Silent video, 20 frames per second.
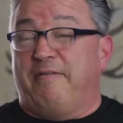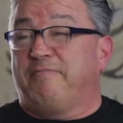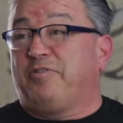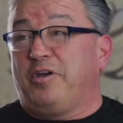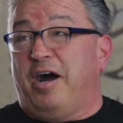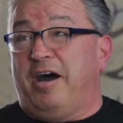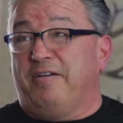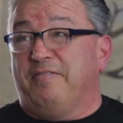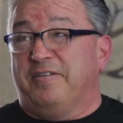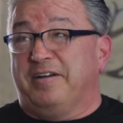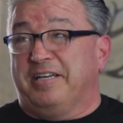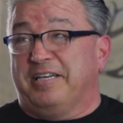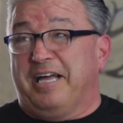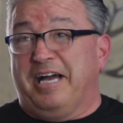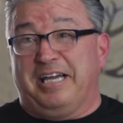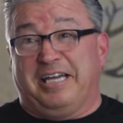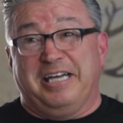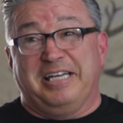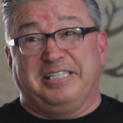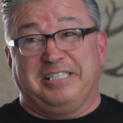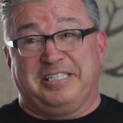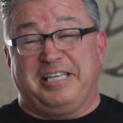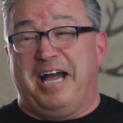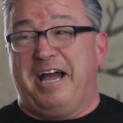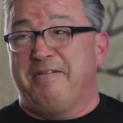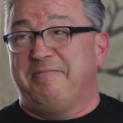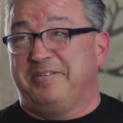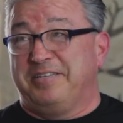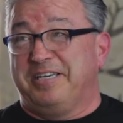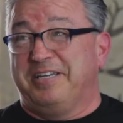thought of it. Like, it's
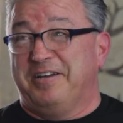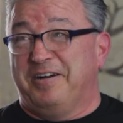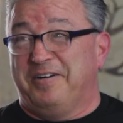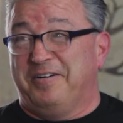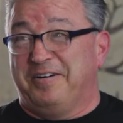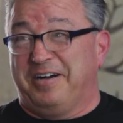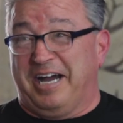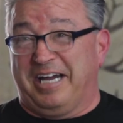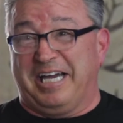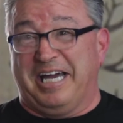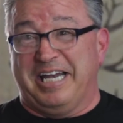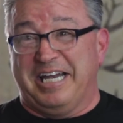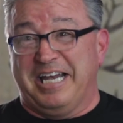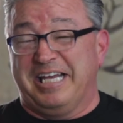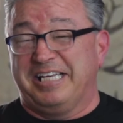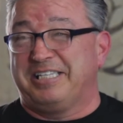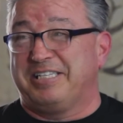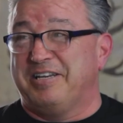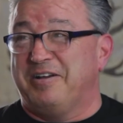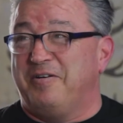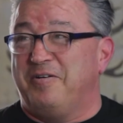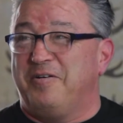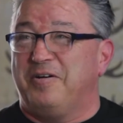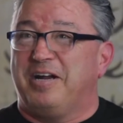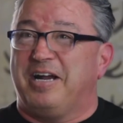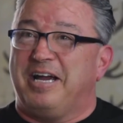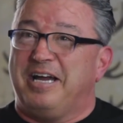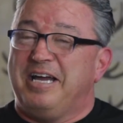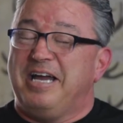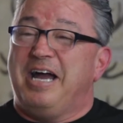time, you know, I got an ace in the hole.
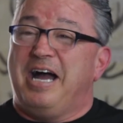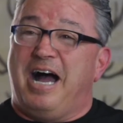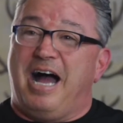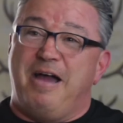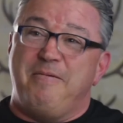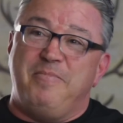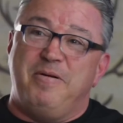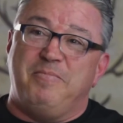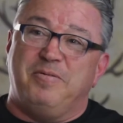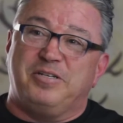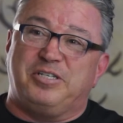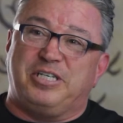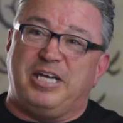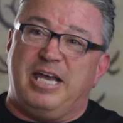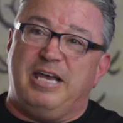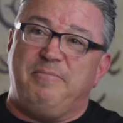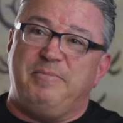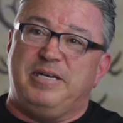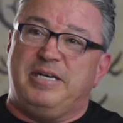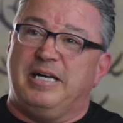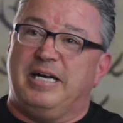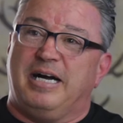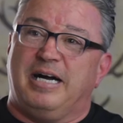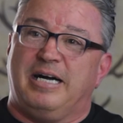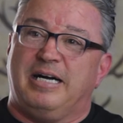I remember Jamie